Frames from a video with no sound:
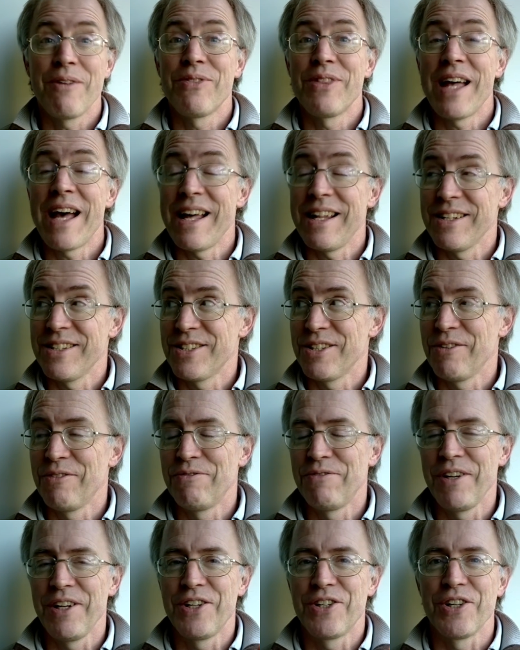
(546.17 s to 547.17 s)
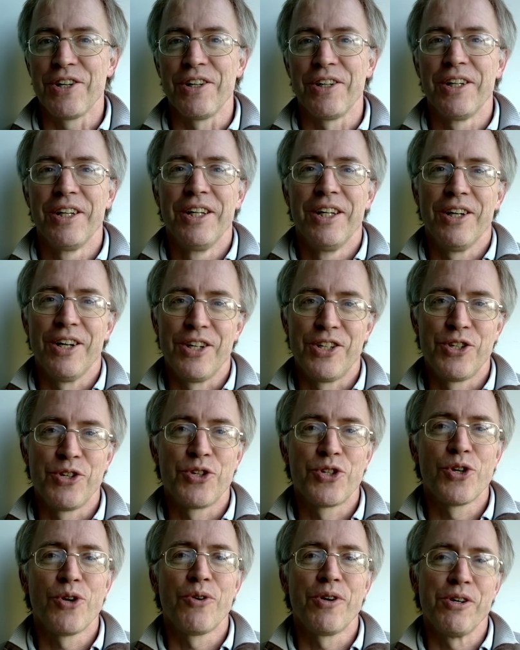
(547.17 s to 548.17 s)
that's a feature, a
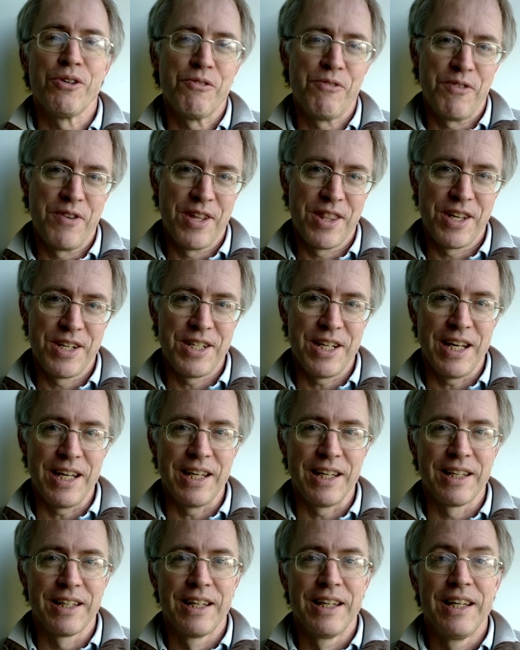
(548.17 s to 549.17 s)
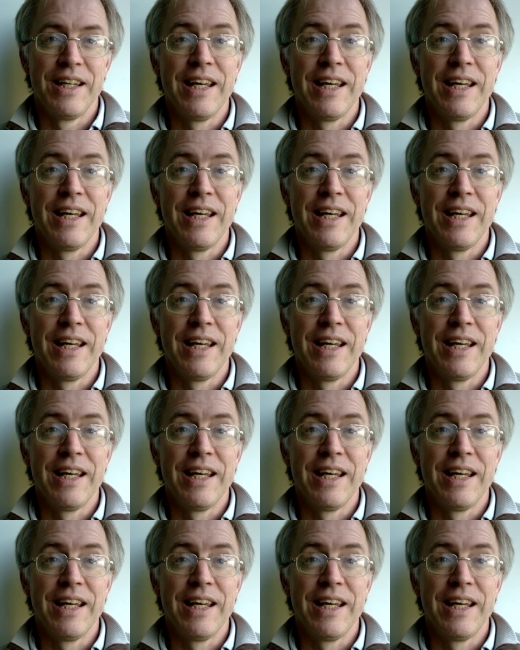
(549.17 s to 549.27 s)
tutorial for another day.